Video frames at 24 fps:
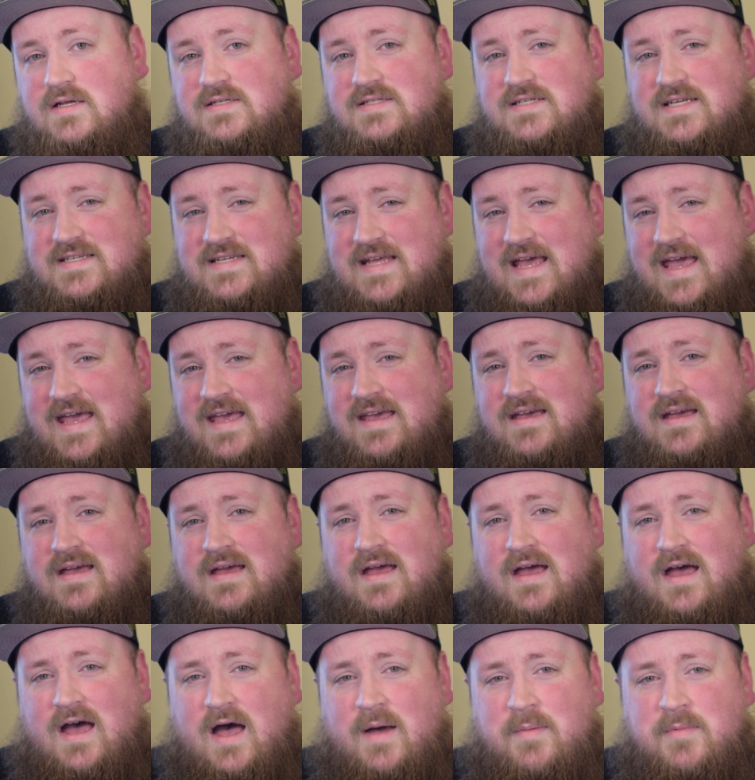Today,
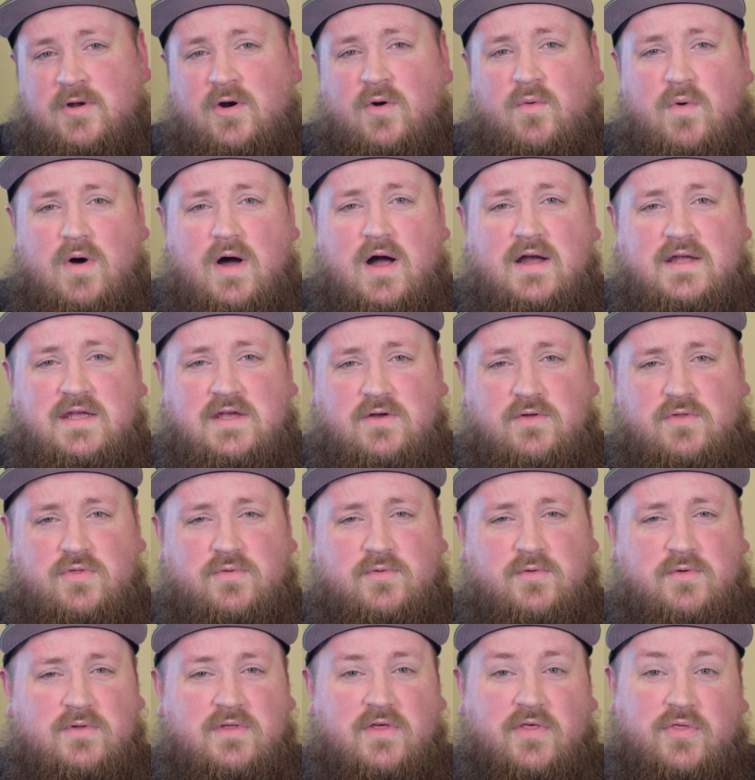I'm going to walk you
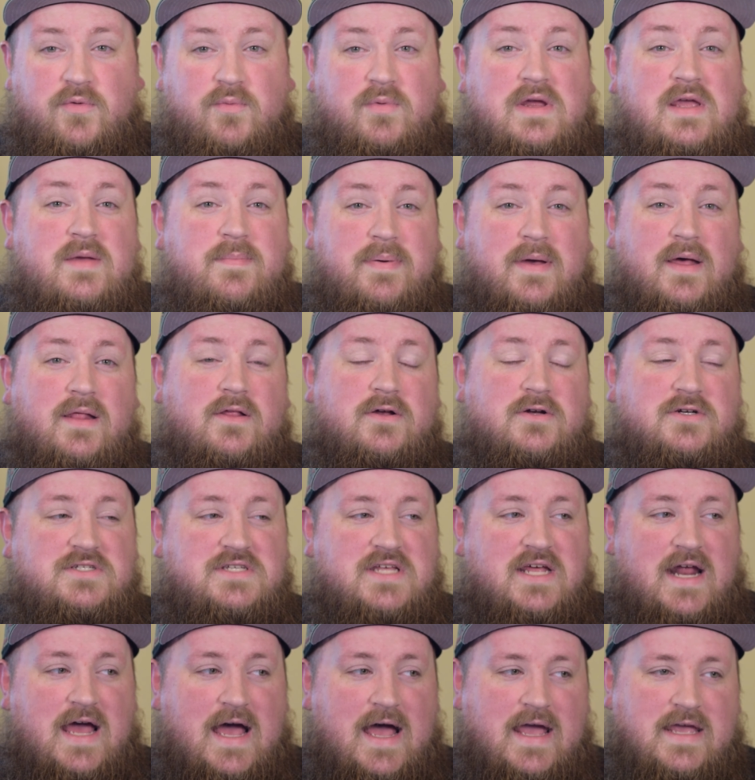through the 3 pillars
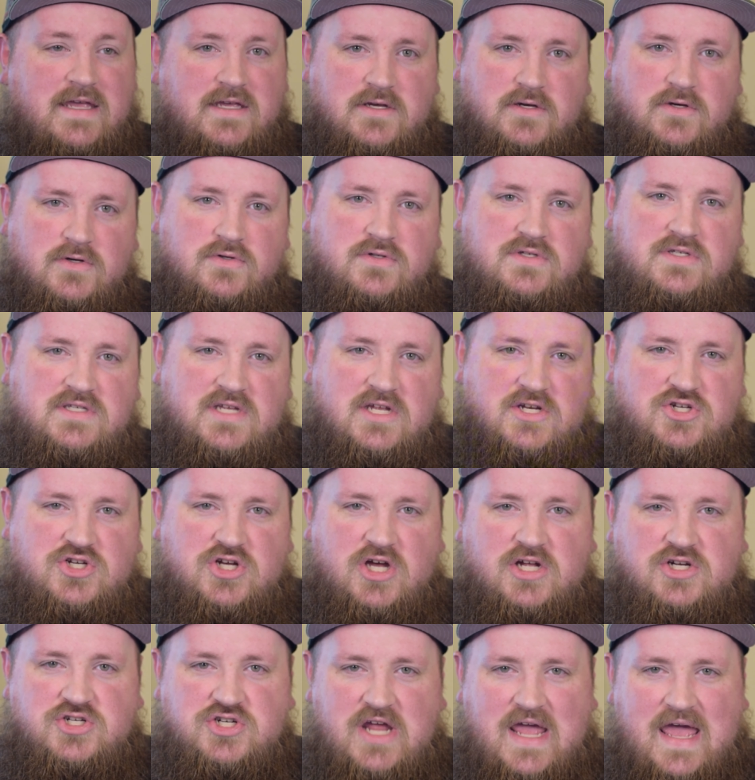that I use to
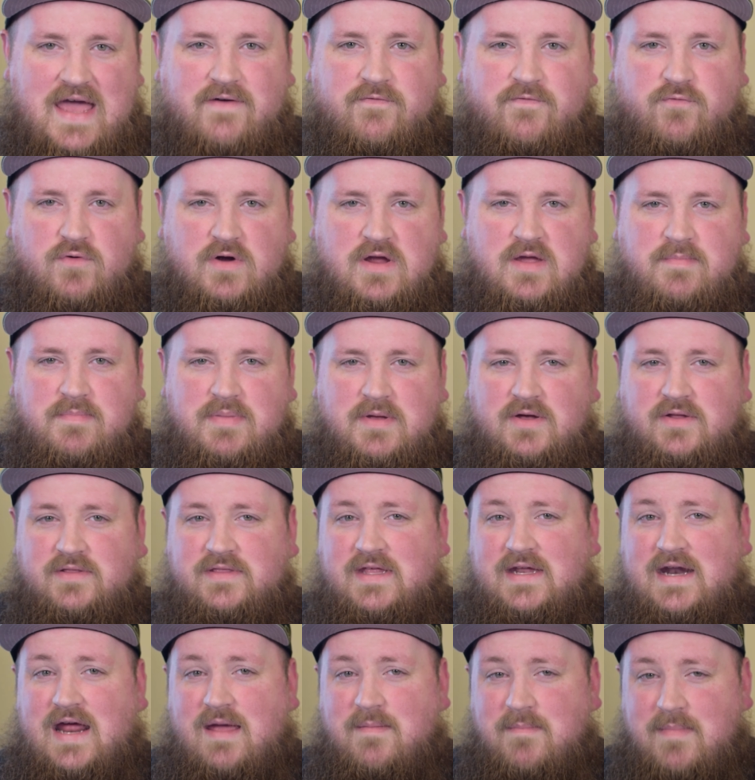judge every build
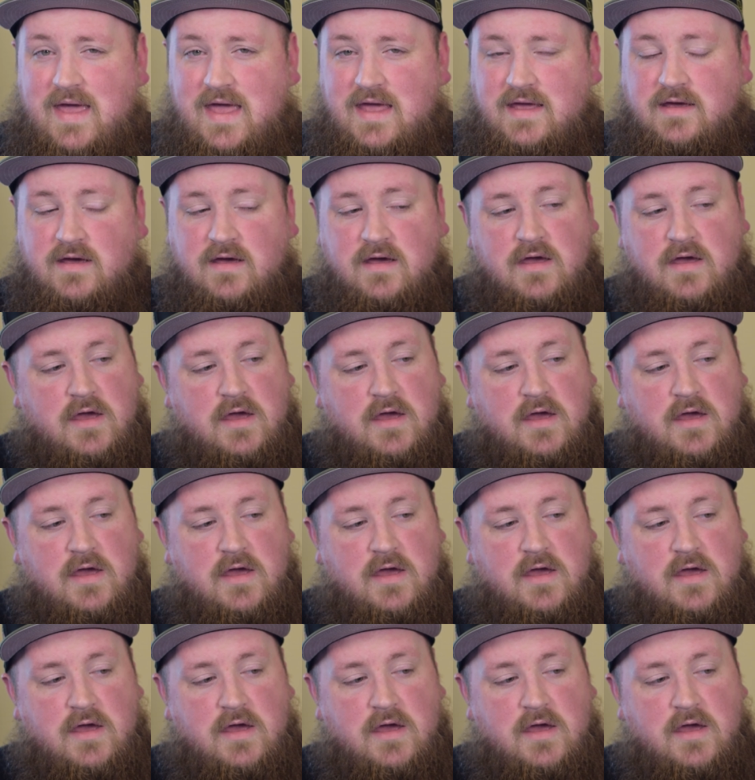that I make,